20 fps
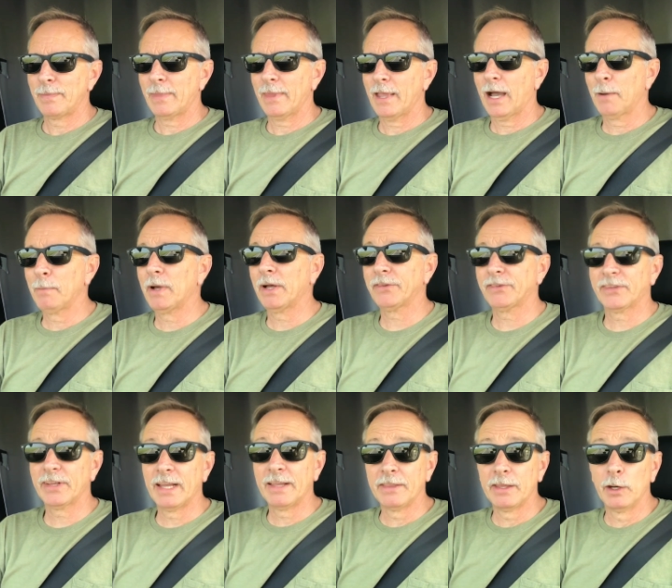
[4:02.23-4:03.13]
I'm not
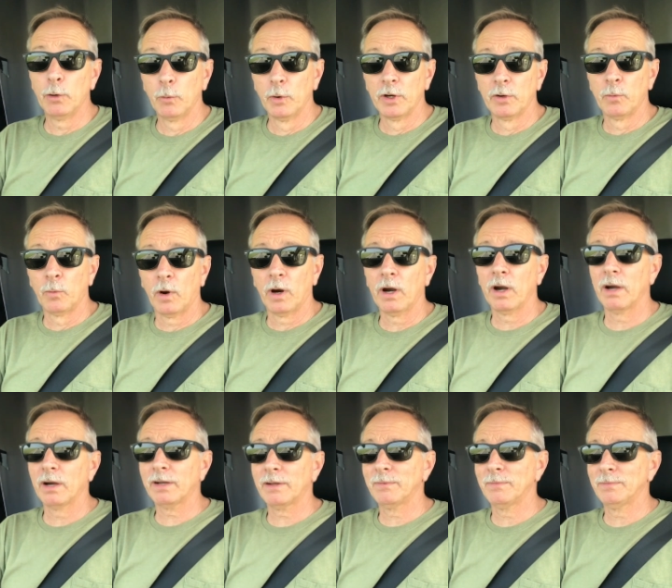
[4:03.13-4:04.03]
saying that it wouldn't
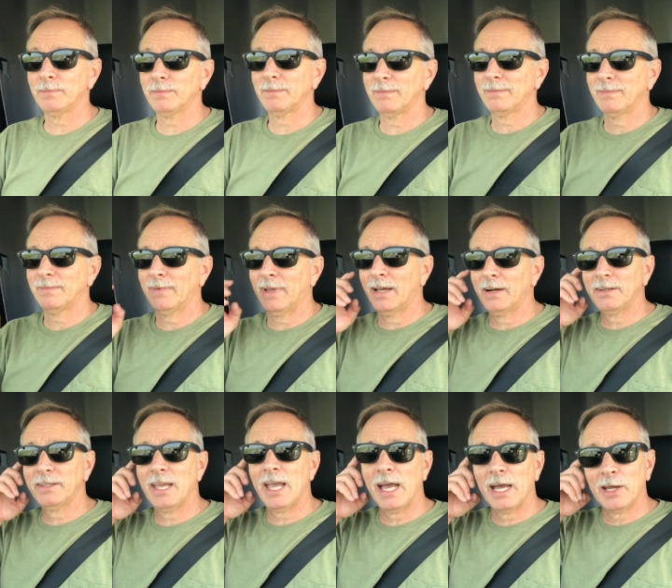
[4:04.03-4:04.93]
work.
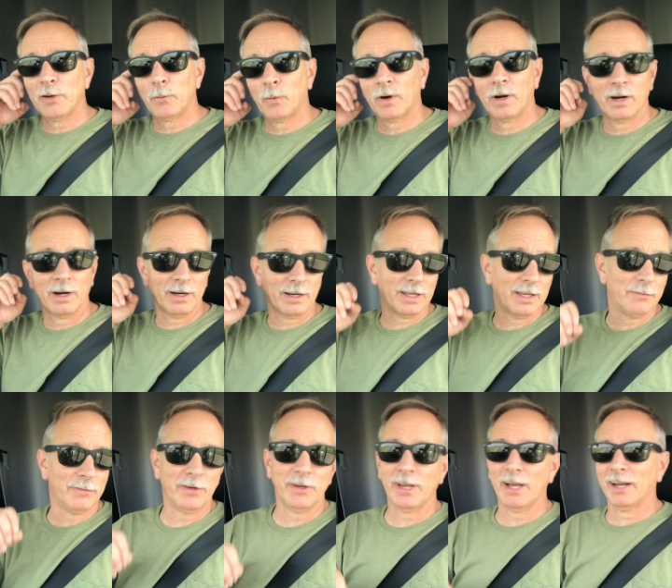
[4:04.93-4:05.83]
Hell yeah, it'd work.
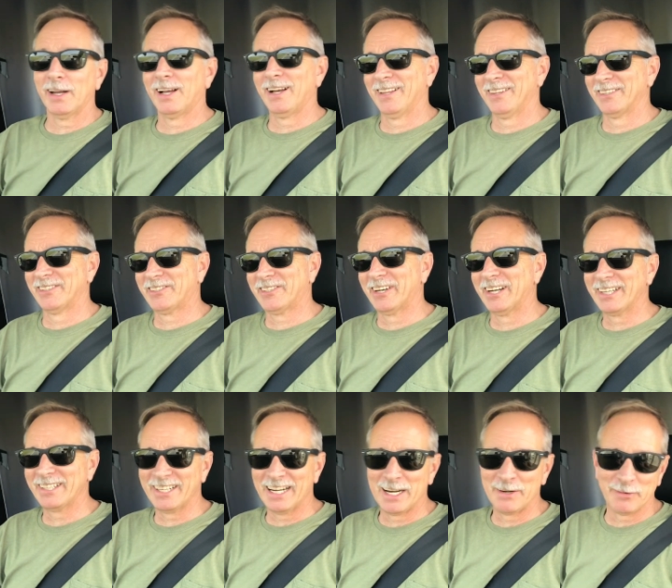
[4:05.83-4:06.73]
If you got all the
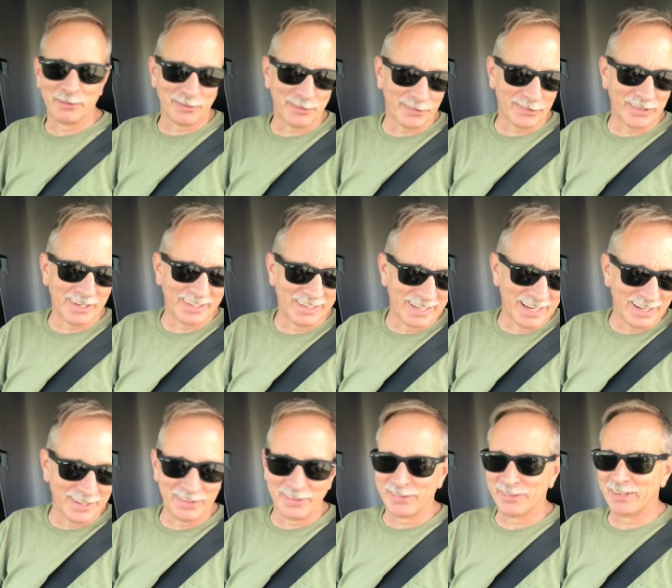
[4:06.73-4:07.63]
truck drivers to shut
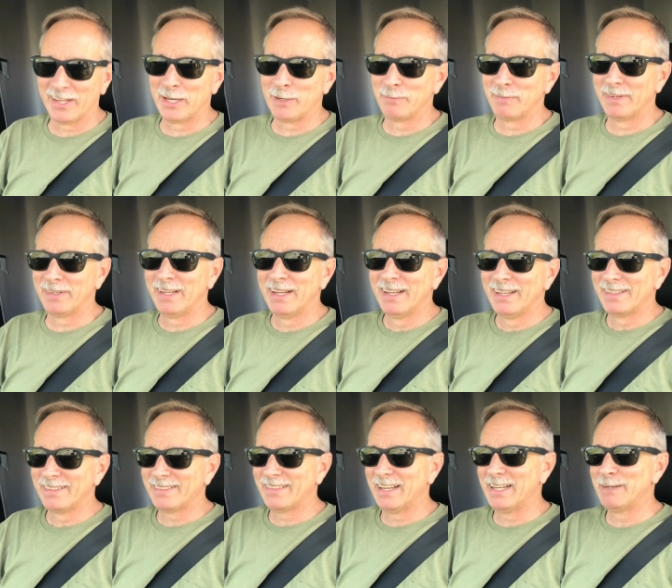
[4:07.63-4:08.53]
down at the
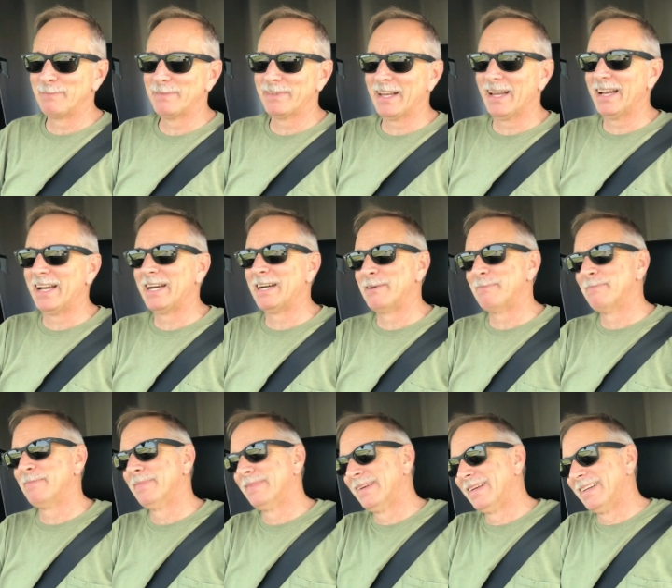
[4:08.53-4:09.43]
same time,
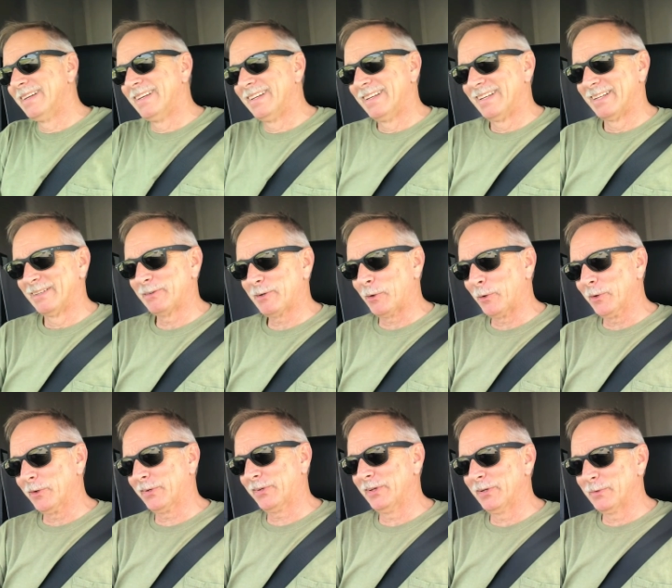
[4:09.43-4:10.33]
of
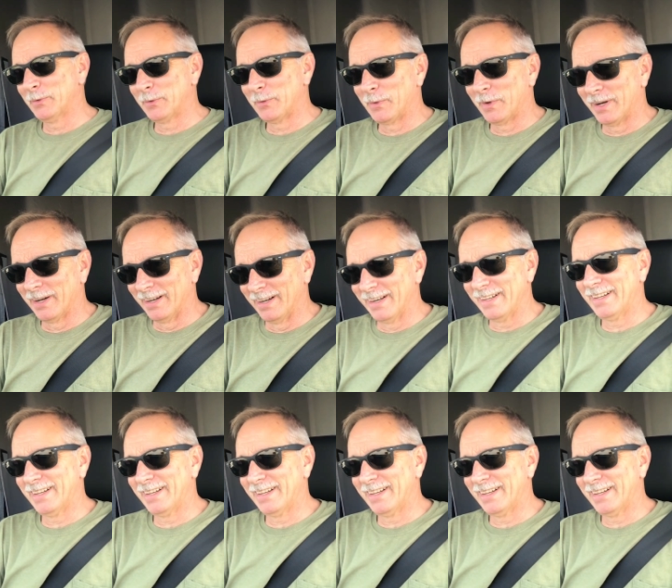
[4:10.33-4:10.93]
course it would work.